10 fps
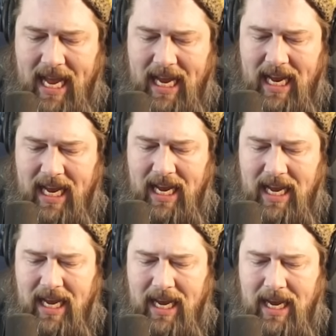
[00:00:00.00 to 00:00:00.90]

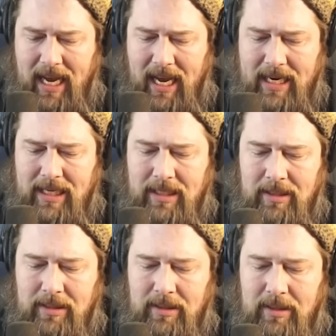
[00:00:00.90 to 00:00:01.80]
And
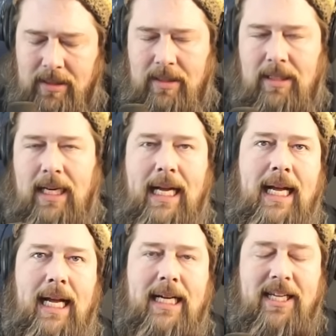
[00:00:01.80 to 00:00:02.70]

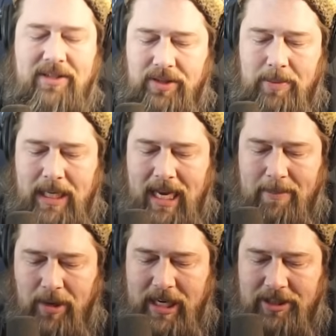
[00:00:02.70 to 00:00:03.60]
Consuming
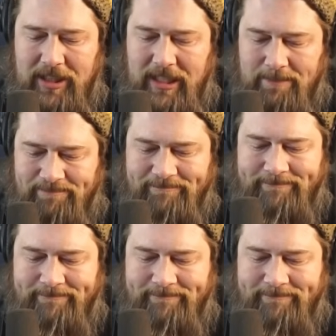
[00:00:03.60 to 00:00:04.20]
Aberration.